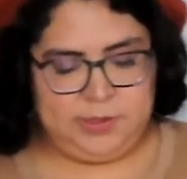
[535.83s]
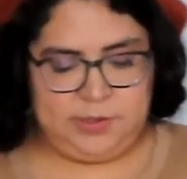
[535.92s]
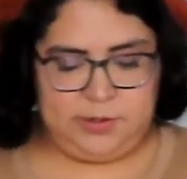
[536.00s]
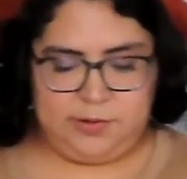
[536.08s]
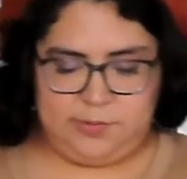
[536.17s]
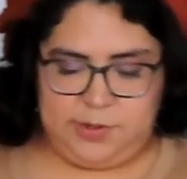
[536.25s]

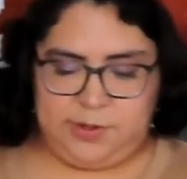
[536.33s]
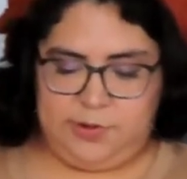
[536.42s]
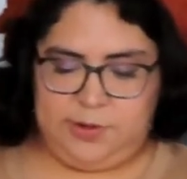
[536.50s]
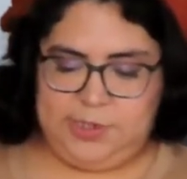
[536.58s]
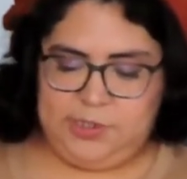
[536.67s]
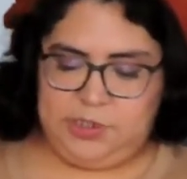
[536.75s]
So we're
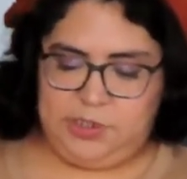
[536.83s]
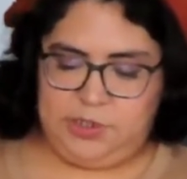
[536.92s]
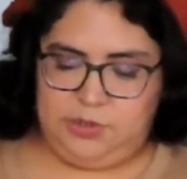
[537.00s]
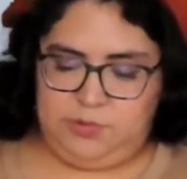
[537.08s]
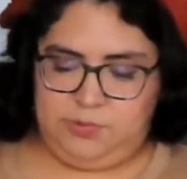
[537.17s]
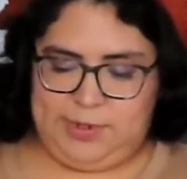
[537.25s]
going
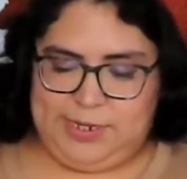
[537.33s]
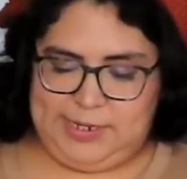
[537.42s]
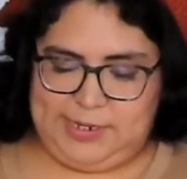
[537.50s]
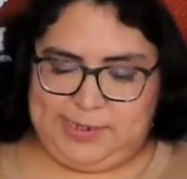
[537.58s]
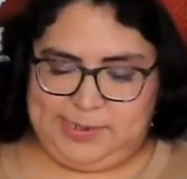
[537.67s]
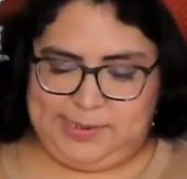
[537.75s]
to
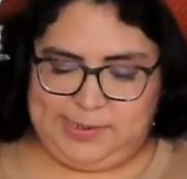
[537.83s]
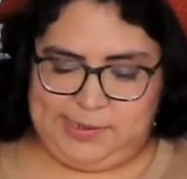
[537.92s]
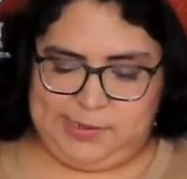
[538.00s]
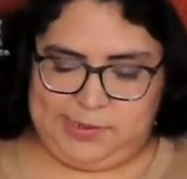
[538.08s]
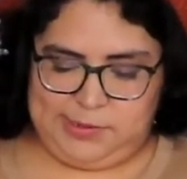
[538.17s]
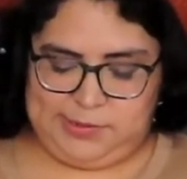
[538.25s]

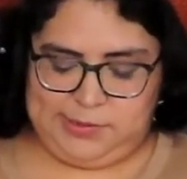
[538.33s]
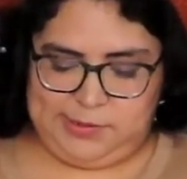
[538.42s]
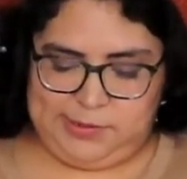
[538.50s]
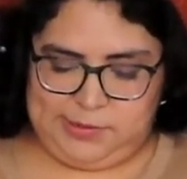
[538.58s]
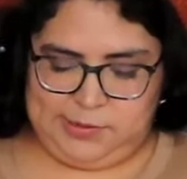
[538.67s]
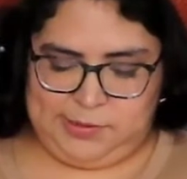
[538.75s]
whisk
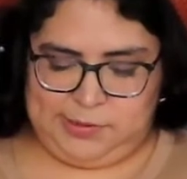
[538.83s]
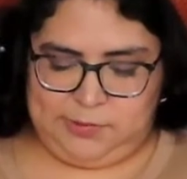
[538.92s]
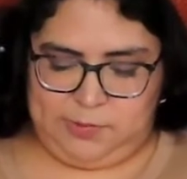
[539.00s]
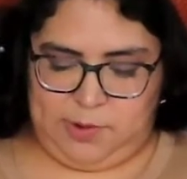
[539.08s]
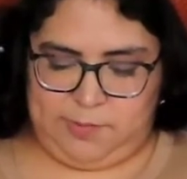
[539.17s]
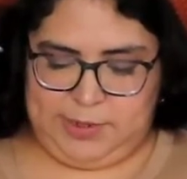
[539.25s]

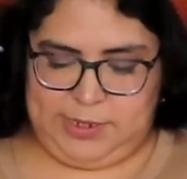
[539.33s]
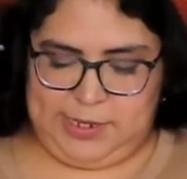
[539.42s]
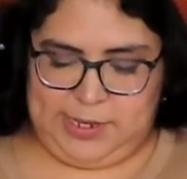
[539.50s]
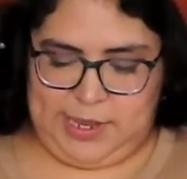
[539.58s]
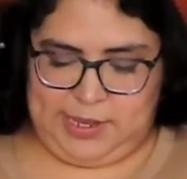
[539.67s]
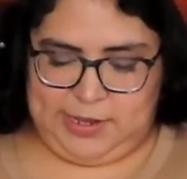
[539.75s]
what we
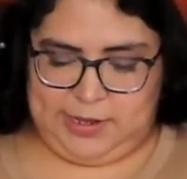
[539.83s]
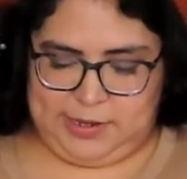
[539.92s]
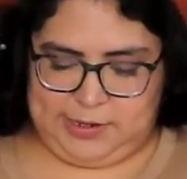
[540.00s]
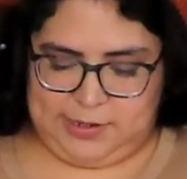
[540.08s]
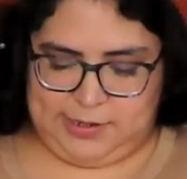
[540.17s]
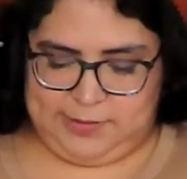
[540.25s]

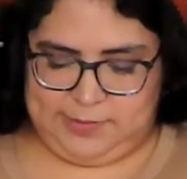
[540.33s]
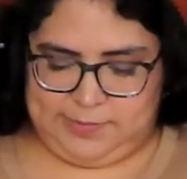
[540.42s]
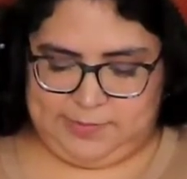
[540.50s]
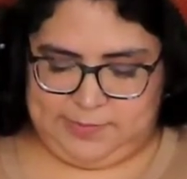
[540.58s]
can.